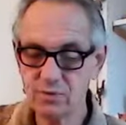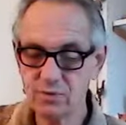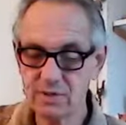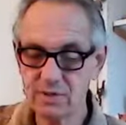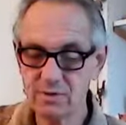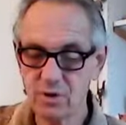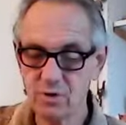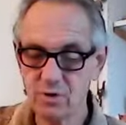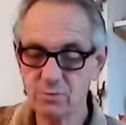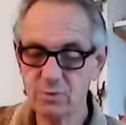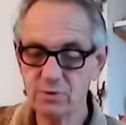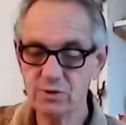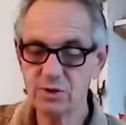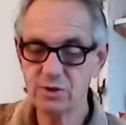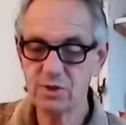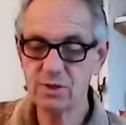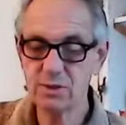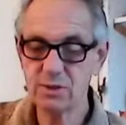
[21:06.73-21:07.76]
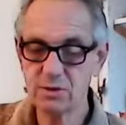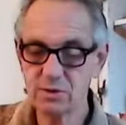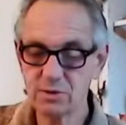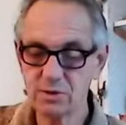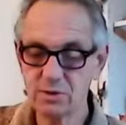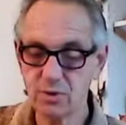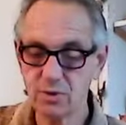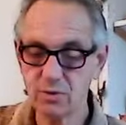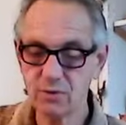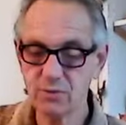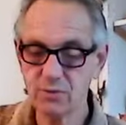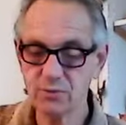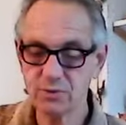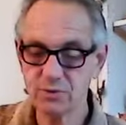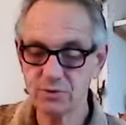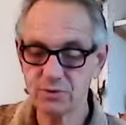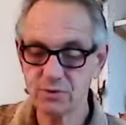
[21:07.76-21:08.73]
that homogeneous
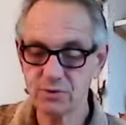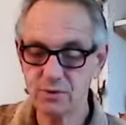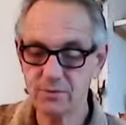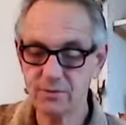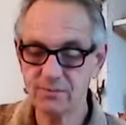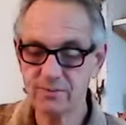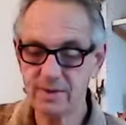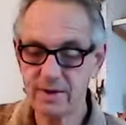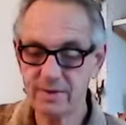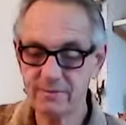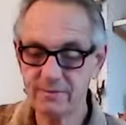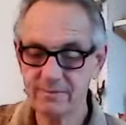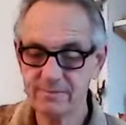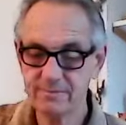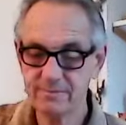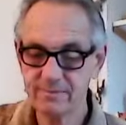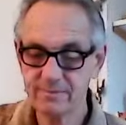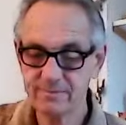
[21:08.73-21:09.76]
wholeness of life.